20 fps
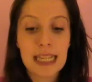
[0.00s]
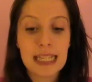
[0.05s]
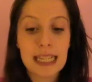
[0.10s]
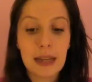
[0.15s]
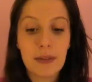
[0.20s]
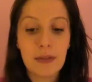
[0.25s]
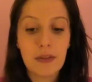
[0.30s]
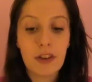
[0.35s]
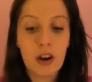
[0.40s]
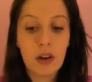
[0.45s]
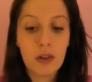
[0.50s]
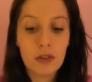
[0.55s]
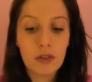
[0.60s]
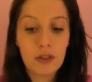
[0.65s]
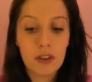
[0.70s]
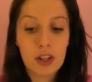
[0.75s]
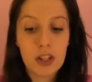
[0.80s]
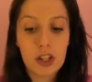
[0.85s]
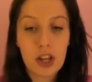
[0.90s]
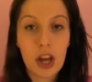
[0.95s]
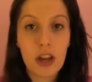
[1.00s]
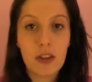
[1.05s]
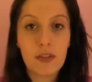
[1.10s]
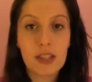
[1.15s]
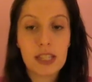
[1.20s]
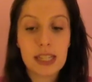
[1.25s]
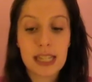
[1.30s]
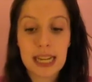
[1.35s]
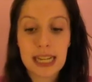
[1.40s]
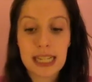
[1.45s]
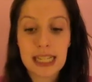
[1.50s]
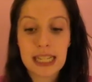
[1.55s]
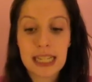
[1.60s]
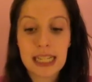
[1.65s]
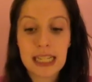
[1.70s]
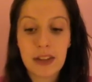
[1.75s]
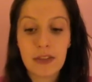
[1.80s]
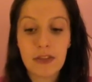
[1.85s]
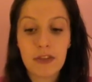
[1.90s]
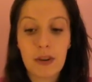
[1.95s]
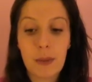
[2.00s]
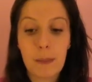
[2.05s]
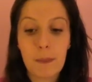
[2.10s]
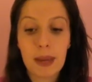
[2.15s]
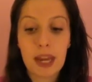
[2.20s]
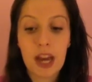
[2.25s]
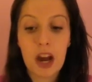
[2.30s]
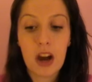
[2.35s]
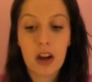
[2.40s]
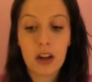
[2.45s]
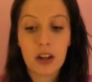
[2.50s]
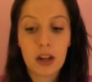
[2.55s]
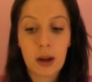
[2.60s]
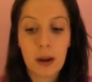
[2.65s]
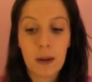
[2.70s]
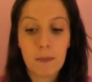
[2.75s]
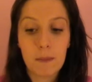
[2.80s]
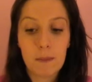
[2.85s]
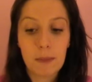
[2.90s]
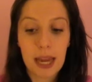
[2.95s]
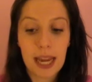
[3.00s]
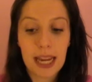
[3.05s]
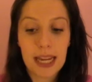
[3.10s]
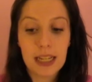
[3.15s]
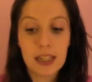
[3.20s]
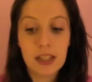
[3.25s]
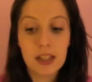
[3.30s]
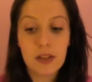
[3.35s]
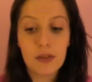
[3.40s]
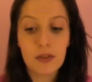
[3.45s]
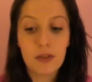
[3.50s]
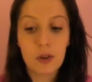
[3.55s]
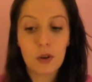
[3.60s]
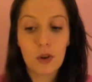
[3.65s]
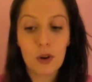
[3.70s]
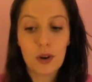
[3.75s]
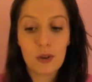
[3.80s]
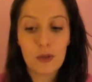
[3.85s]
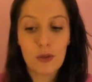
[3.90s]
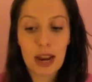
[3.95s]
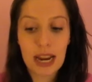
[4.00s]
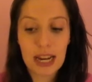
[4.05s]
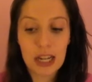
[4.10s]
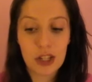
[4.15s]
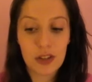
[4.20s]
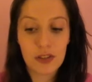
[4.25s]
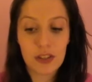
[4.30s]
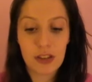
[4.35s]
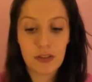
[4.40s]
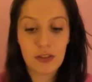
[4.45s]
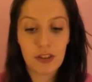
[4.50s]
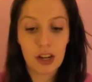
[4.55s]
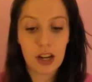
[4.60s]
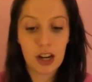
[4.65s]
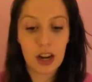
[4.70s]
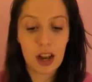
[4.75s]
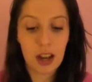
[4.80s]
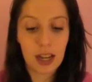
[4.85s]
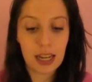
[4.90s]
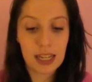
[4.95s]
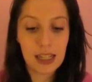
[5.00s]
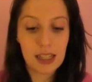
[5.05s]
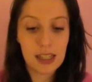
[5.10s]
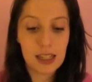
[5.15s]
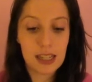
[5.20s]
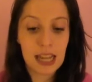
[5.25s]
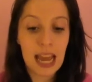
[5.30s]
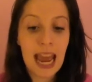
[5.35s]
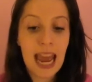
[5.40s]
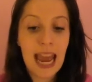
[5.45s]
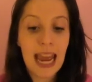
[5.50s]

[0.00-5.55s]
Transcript: Team Fulford oversees the different PR campaigns for a range of different clients,